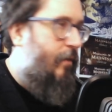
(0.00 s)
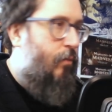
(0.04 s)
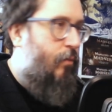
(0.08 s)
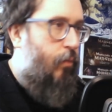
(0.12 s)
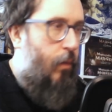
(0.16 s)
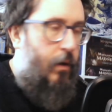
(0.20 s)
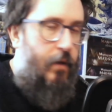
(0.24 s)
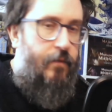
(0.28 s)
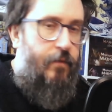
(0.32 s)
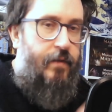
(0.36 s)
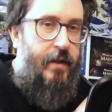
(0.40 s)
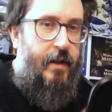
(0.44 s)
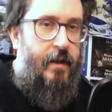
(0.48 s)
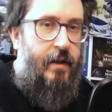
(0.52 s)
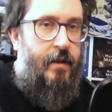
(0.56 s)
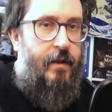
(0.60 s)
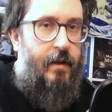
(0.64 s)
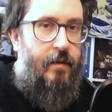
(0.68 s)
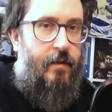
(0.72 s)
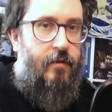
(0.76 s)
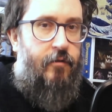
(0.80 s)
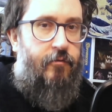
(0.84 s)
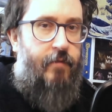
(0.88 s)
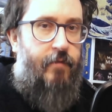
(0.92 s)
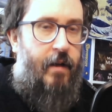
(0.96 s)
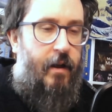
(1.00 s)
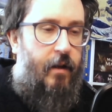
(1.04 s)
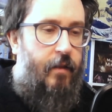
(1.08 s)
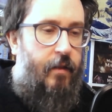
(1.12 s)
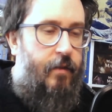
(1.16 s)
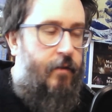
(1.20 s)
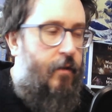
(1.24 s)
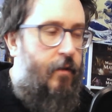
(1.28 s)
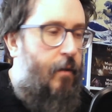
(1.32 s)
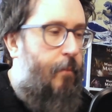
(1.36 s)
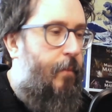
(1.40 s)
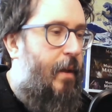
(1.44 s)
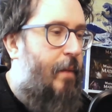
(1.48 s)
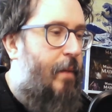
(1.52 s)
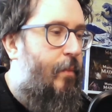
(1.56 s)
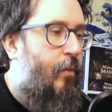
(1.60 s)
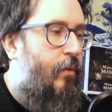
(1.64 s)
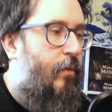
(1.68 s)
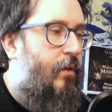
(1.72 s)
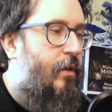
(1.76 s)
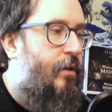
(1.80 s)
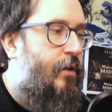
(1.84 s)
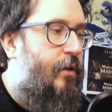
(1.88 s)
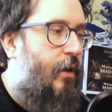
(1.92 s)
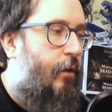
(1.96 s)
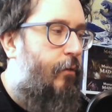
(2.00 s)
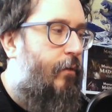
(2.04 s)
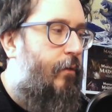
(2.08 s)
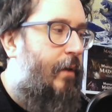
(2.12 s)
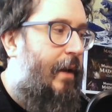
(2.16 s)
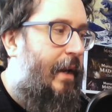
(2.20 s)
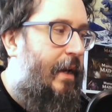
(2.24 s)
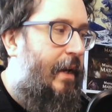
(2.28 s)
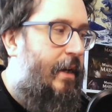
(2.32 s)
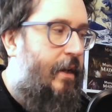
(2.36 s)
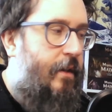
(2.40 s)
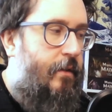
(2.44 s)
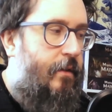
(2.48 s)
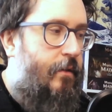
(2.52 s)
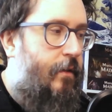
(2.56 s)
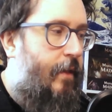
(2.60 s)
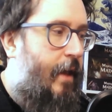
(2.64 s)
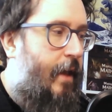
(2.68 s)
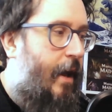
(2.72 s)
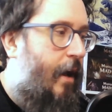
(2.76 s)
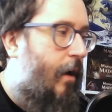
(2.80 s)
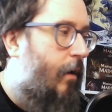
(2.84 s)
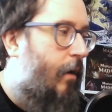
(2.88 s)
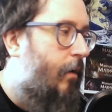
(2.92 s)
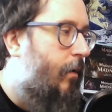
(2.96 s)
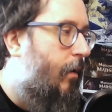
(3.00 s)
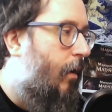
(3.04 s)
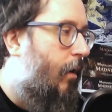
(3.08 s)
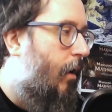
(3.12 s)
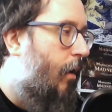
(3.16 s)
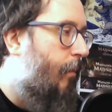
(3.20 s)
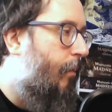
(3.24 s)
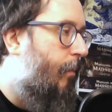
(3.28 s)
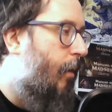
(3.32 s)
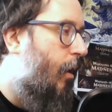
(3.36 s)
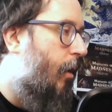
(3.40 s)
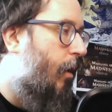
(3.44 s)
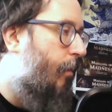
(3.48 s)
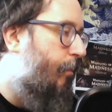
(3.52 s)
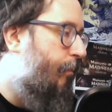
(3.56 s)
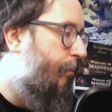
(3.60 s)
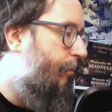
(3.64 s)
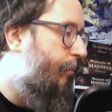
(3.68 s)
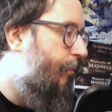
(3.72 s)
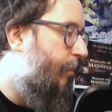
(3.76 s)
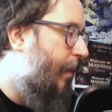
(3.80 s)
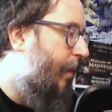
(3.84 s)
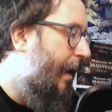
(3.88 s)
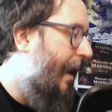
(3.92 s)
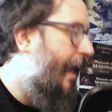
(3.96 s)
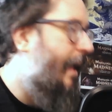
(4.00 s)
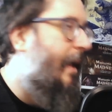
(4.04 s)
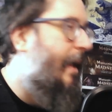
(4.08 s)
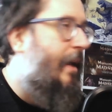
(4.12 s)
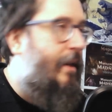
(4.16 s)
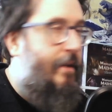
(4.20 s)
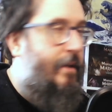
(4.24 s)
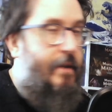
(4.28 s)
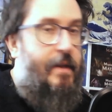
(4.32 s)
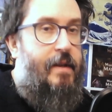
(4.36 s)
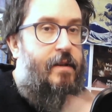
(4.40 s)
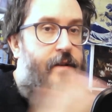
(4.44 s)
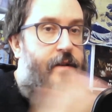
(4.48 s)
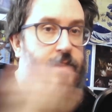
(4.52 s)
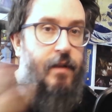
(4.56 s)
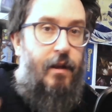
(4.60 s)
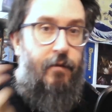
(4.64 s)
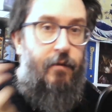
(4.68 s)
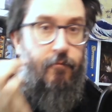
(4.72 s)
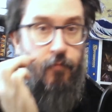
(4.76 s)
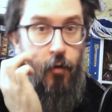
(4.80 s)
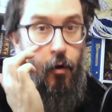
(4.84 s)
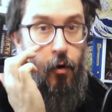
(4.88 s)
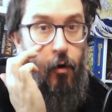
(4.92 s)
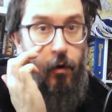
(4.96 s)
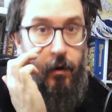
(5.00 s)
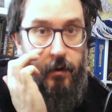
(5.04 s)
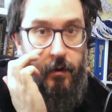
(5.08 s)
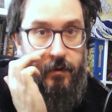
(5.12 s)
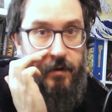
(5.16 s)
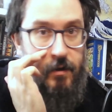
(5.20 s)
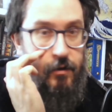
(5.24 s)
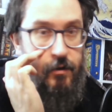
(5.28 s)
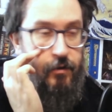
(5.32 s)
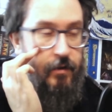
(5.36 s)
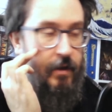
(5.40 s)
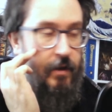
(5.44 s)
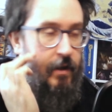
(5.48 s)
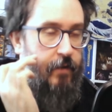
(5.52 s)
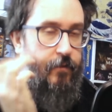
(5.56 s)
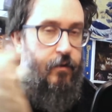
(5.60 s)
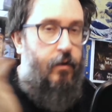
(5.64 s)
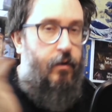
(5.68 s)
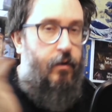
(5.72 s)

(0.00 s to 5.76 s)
one of D&D's strengths. And people that don't lean into that are playing D&D wrong. Essentially, if